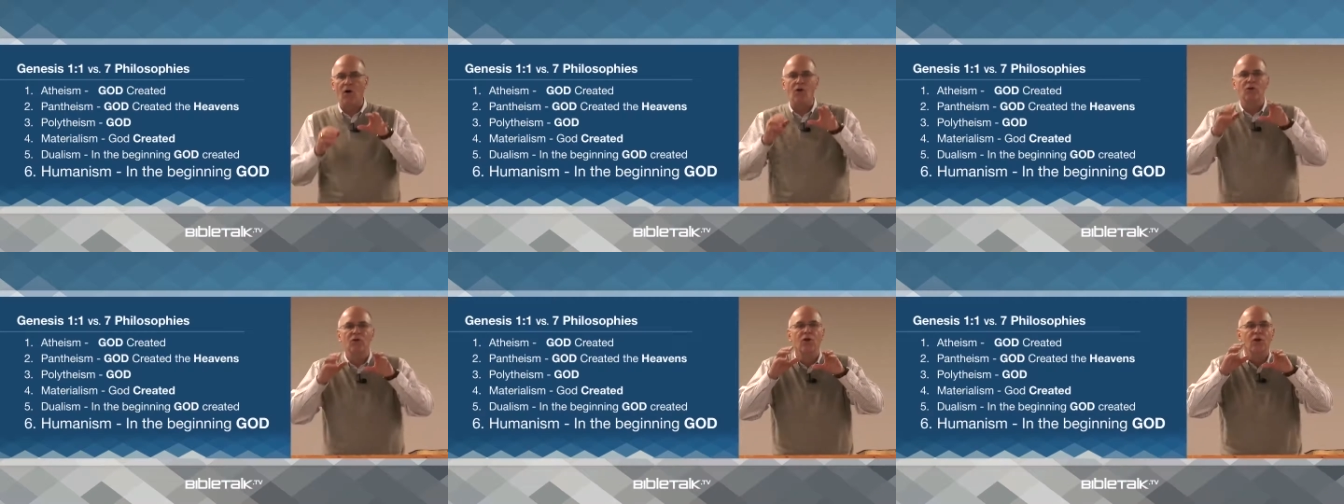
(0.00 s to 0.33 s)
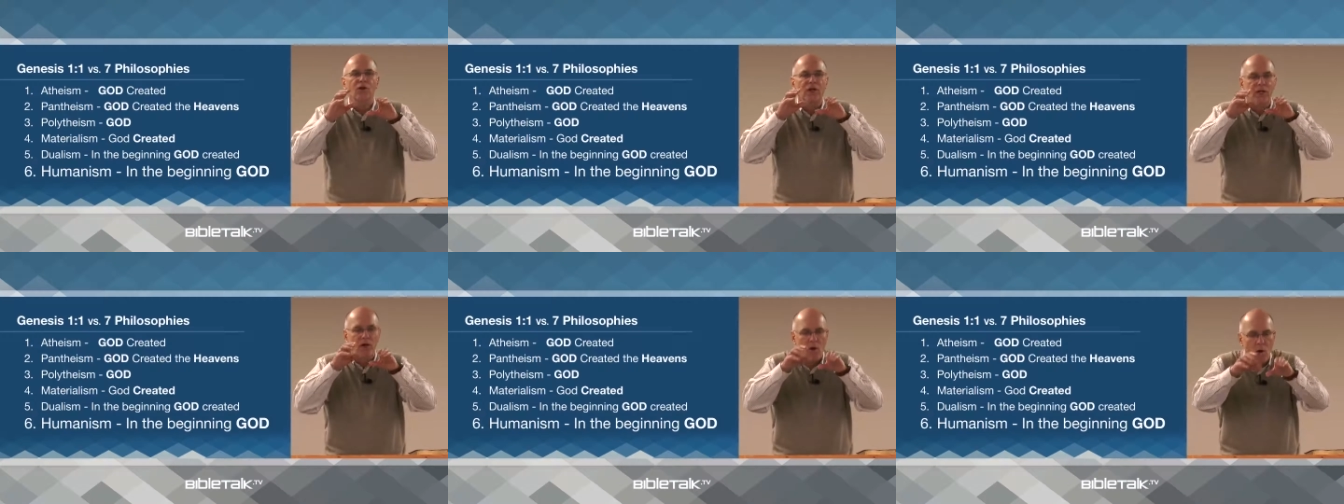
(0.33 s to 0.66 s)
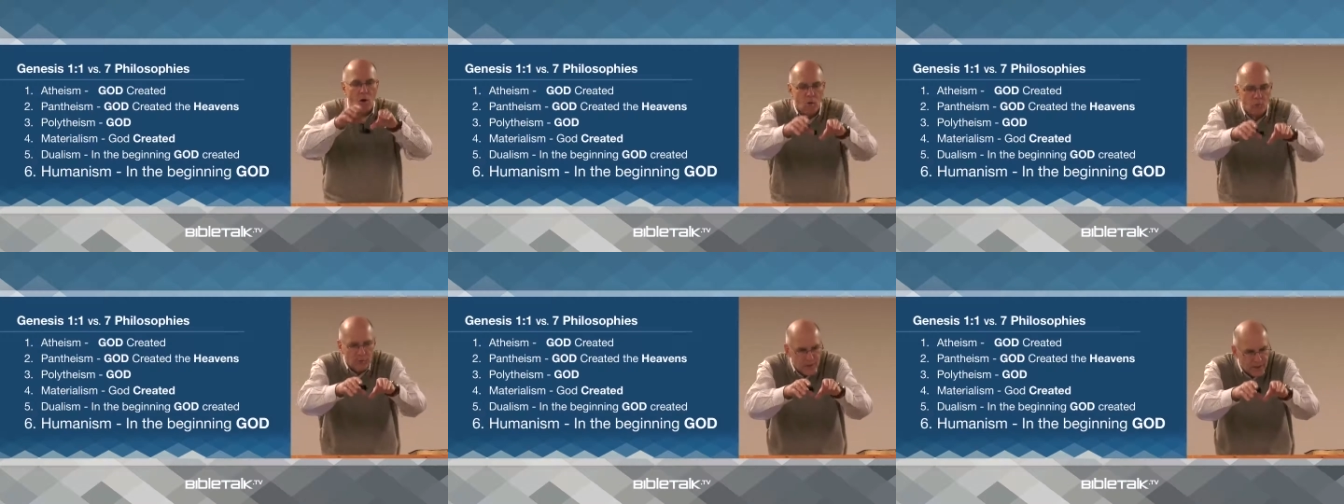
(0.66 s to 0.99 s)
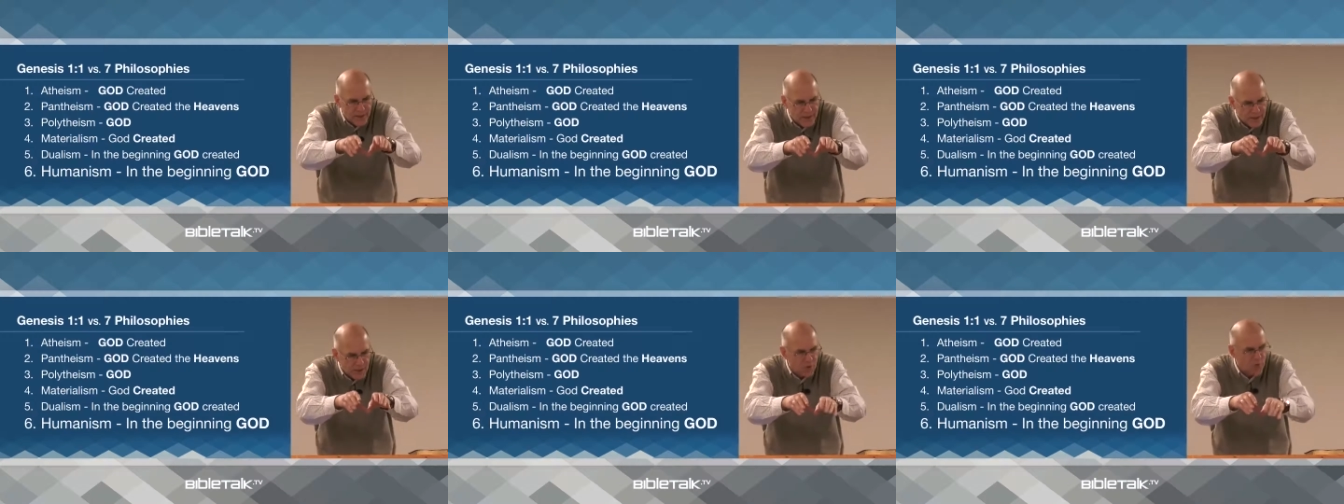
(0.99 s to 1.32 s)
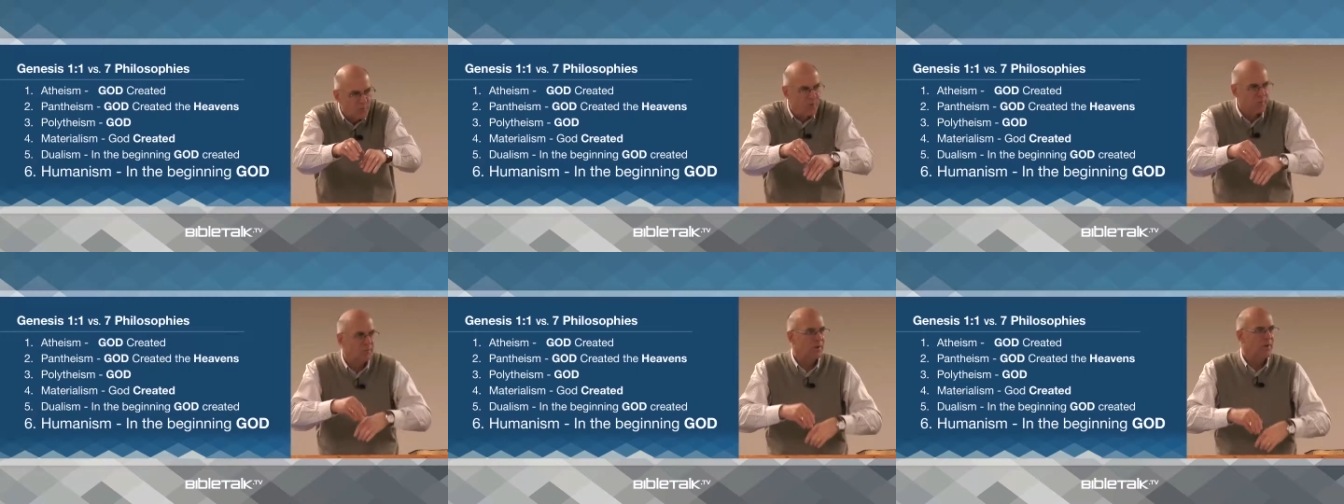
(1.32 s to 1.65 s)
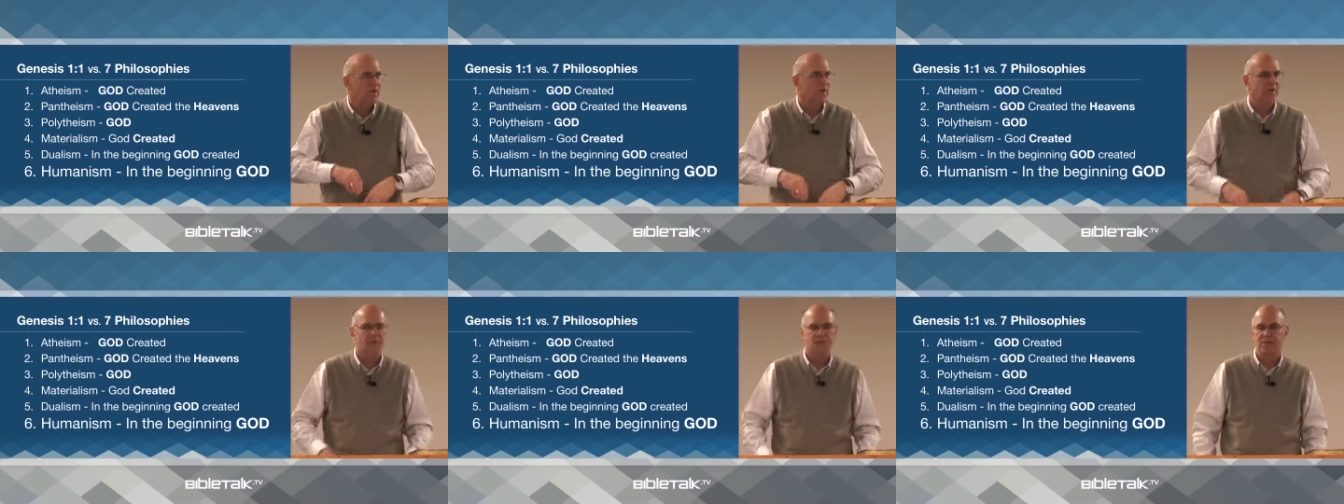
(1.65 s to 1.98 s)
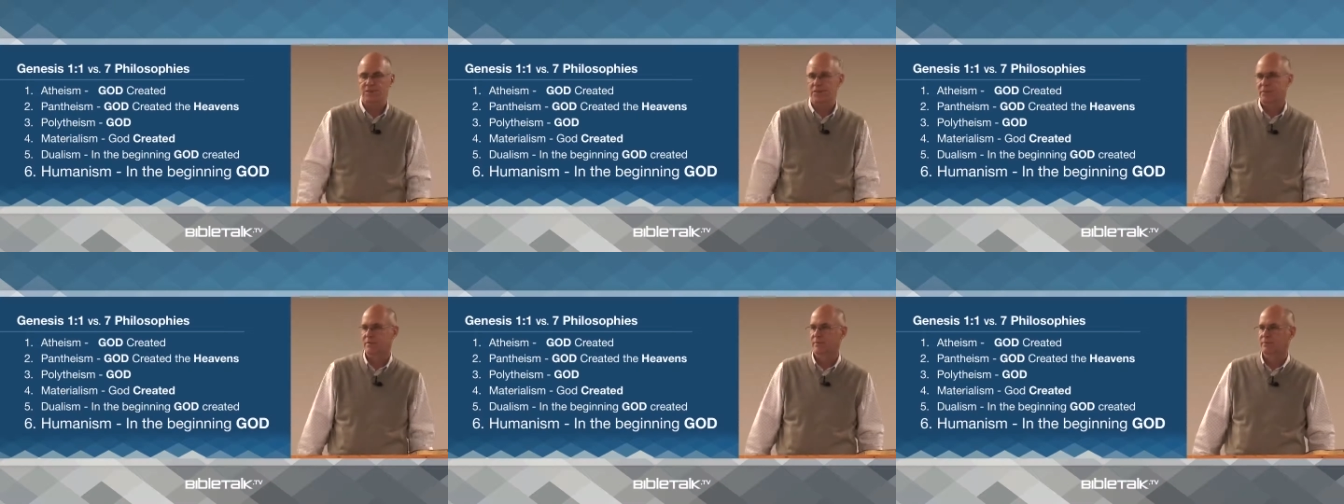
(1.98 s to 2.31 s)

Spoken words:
looking only at human beings,